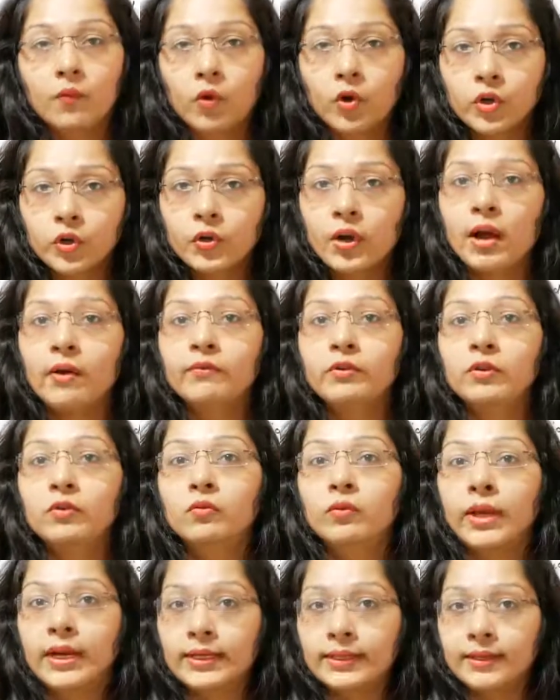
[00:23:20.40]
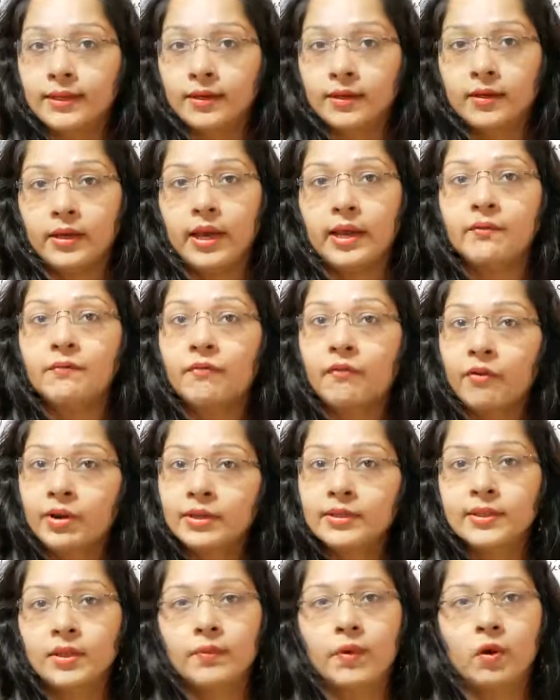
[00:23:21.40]
what you have to get the
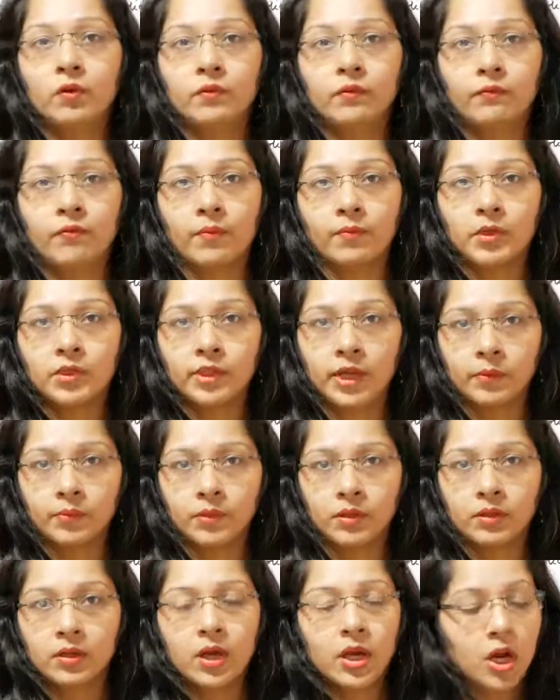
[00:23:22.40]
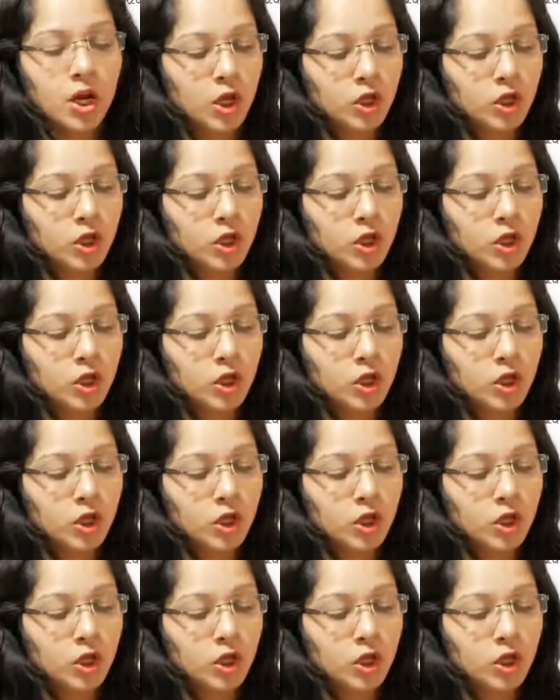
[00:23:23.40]
inference about from the table.